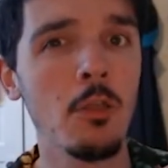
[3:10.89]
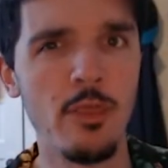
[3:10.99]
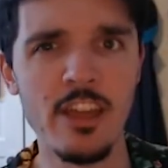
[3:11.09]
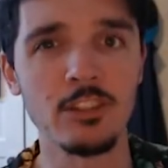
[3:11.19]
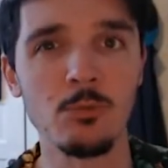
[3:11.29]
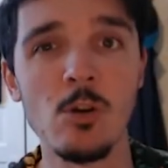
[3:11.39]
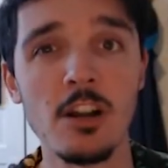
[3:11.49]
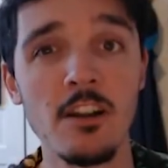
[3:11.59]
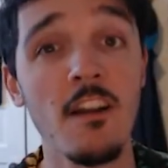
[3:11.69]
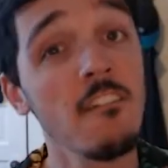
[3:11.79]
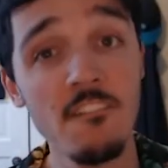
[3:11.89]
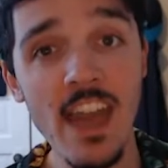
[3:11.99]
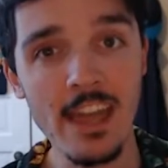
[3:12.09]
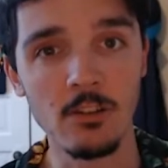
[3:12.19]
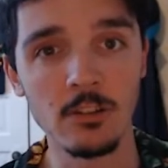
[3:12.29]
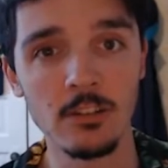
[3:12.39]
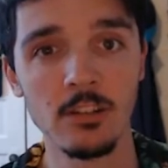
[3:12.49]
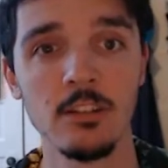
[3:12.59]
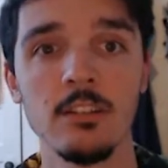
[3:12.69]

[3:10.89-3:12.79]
this one failed?